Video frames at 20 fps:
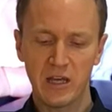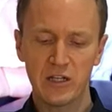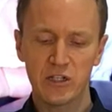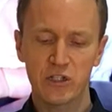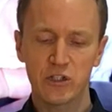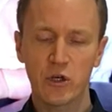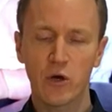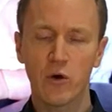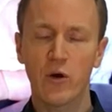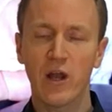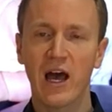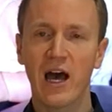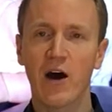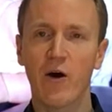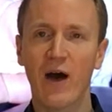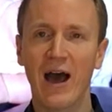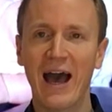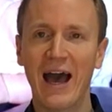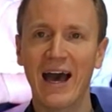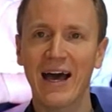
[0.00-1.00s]
they showed
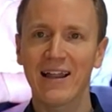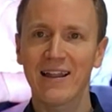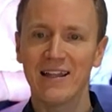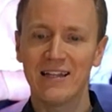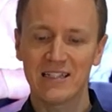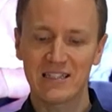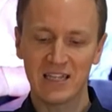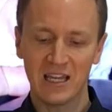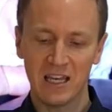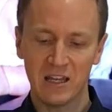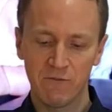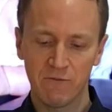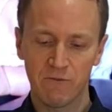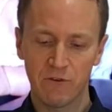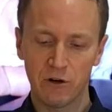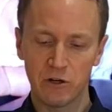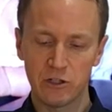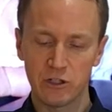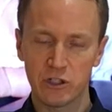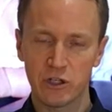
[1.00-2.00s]
how atlas
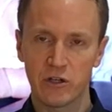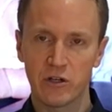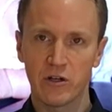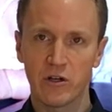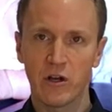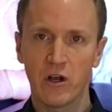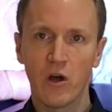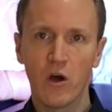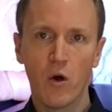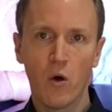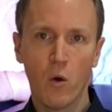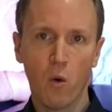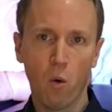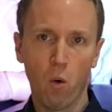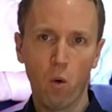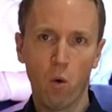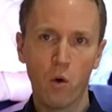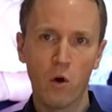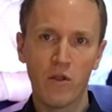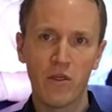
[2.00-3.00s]
inversion,
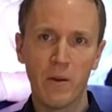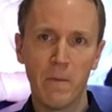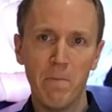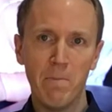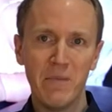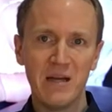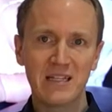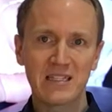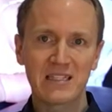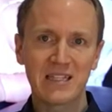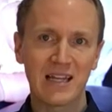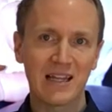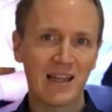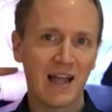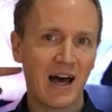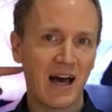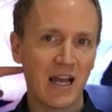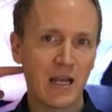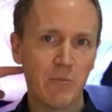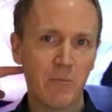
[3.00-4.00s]
or the
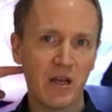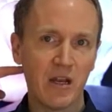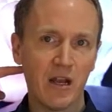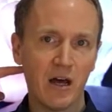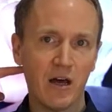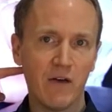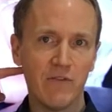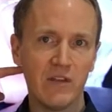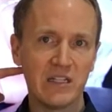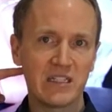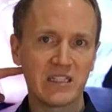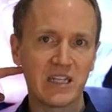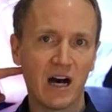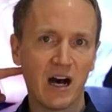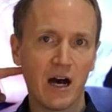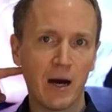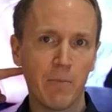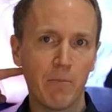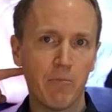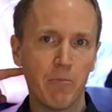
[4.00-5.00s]
misalignment of the
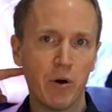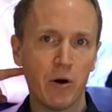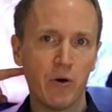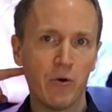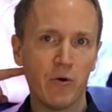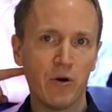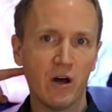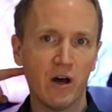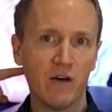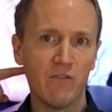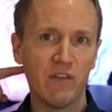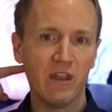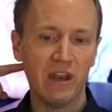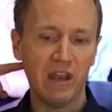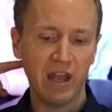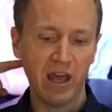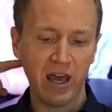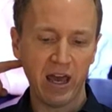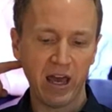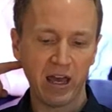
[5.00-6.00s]
top bone of the
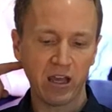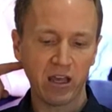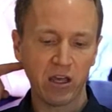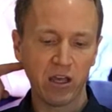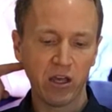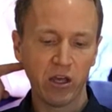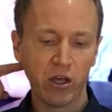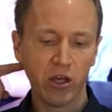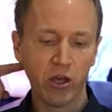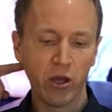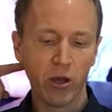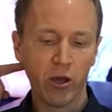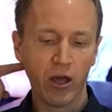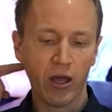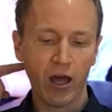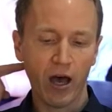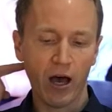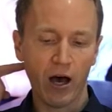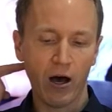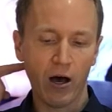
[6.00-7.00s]
neck,
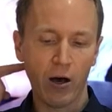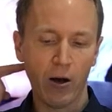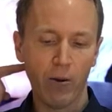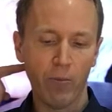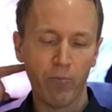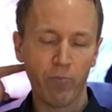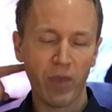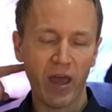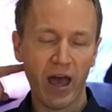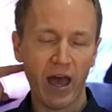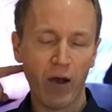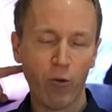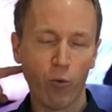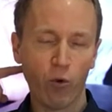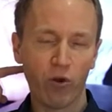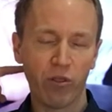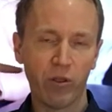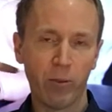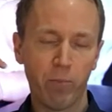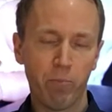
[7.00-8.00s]

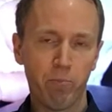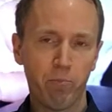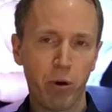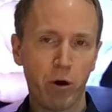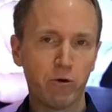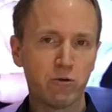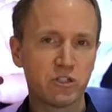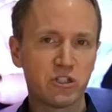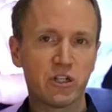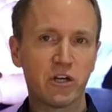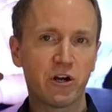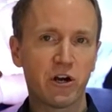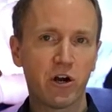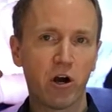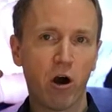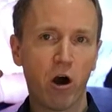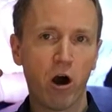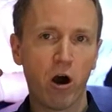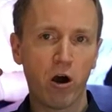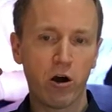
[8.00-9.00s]
where the
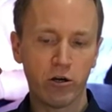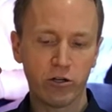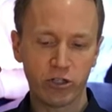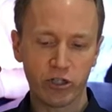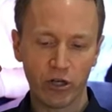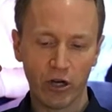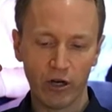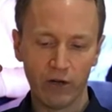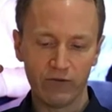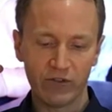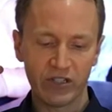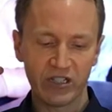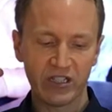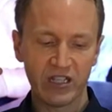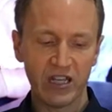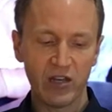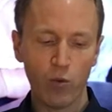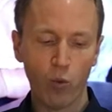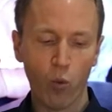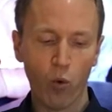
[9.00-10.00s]
posterior arch of
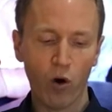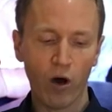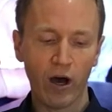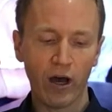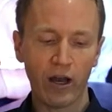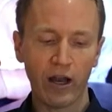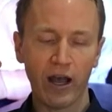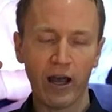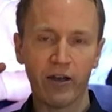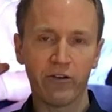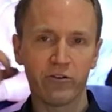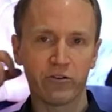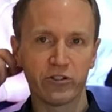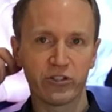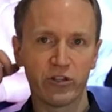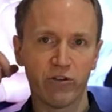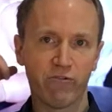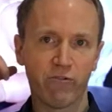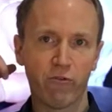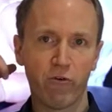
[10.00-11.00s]
C1
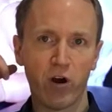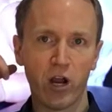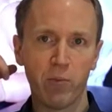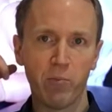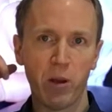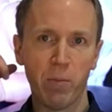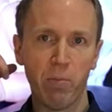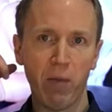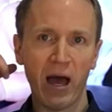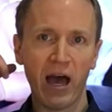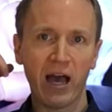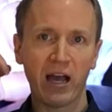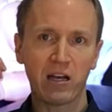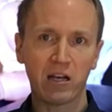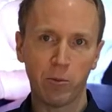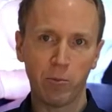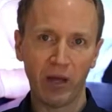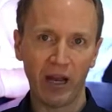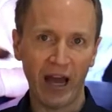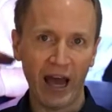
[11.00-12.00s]
enters the foramen
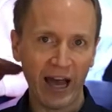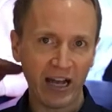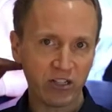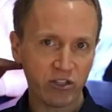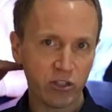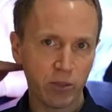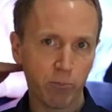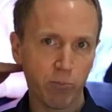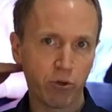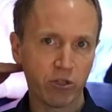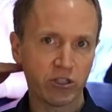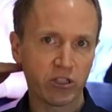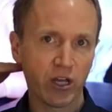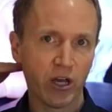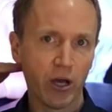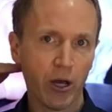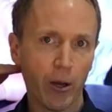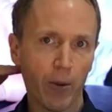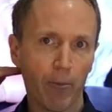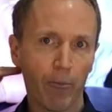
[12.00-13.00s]
magnum and actually
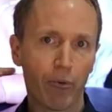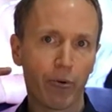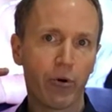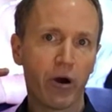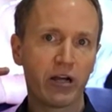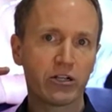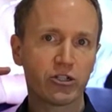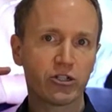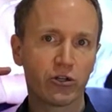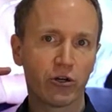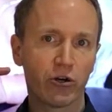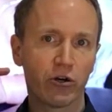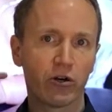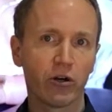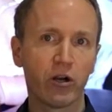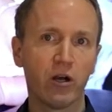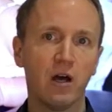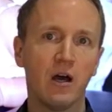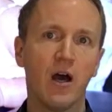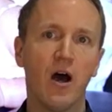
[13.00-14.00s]
puts pressure